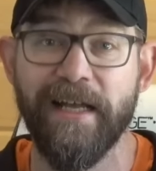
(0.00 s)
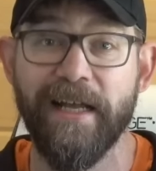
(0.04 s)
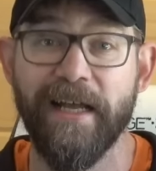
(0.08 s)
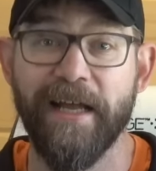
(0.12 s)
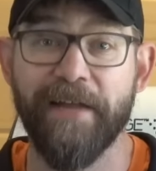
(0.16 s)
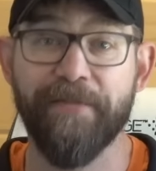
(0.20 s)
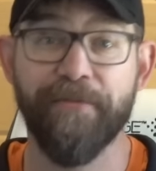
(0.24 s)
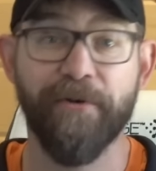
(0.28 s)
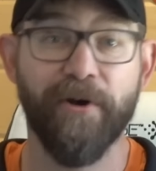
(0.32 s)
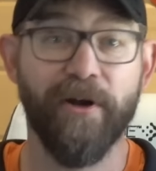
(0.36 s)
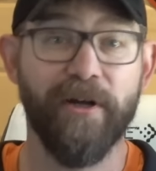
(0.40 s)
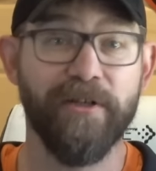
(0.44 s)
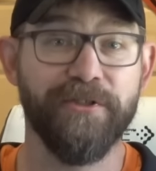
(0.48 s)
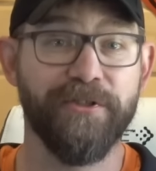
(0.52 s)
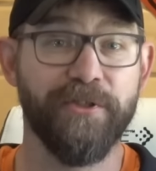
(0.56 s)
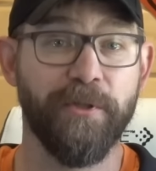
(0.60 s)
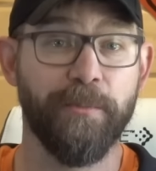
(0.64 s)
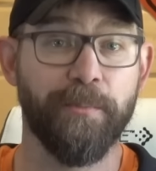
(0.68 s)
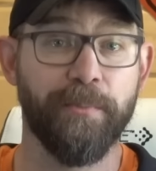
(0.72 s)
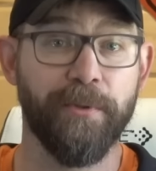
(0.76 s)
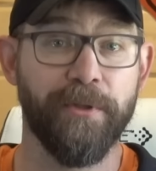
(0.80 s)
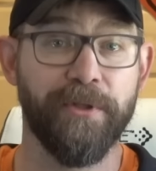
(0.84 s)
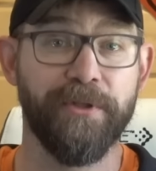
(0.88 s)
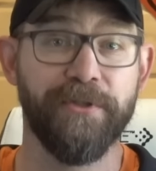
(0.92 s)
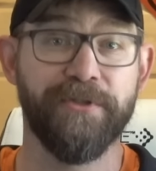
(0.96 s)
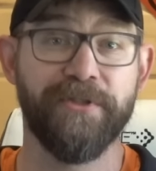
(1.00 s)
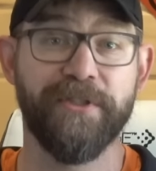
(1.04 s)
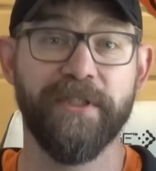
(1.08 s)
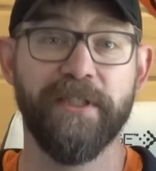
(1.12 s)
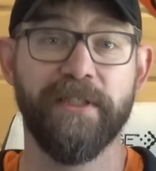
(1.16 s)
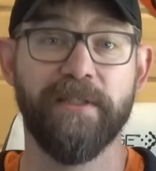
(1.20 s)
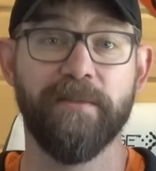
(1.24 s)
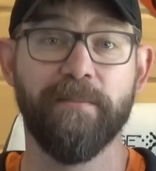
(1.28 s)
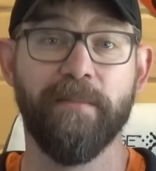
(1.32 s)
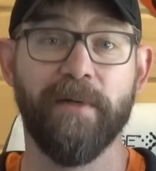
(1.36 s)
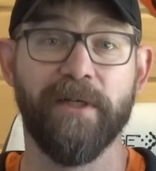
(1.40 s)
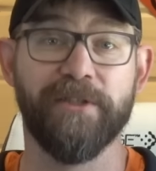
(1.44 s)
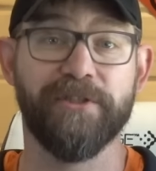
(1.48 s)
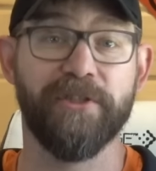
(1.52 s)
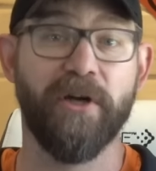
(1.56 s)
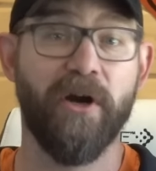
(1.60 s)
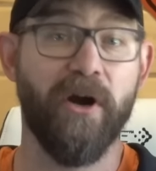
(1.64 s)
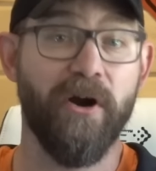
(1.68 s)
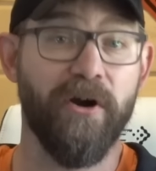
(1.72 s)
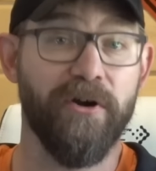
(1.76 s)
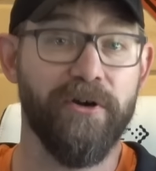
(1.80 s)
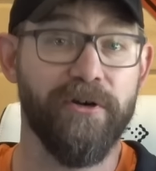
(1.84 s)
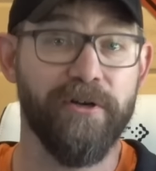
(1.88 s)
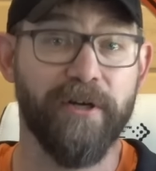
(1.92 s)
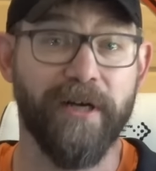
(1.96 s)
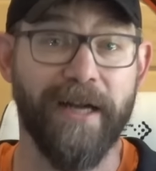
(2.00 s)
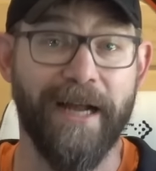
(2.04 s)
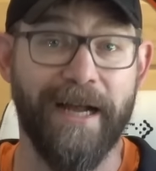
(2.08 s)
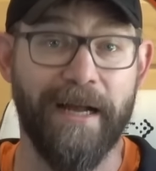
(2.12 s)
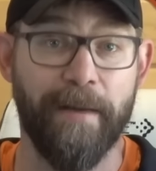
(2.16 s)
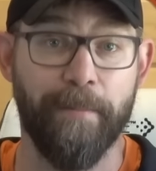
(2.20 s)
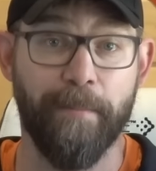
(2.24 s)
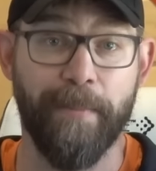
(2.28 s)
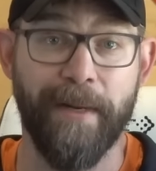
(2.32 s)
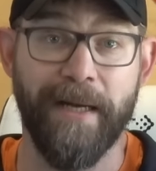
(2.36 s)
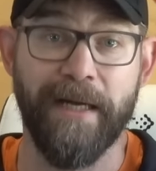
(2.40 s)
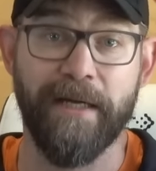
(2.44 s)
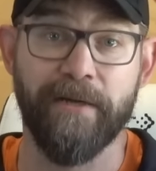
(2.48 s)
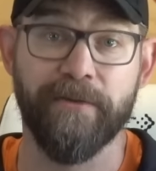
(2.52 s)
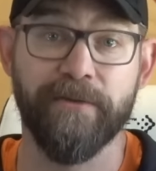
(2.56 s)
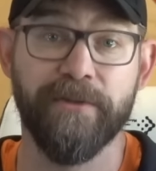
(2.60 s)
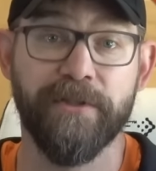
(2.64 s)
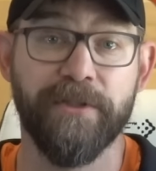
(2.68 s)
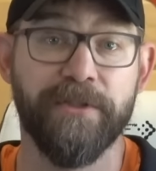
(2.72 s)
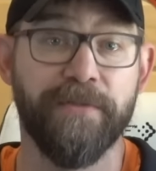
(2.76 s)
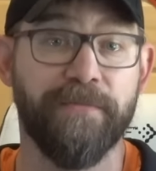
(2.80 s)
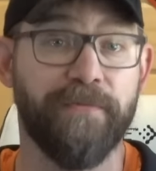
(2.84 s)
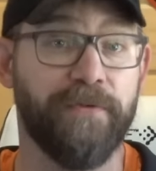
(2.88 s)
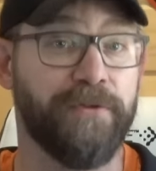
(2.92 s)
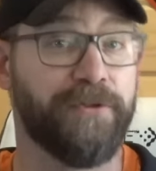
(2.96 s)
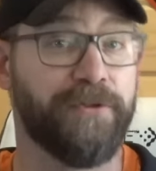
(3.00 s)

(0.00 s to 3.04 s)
And they're also producing much harder compounds for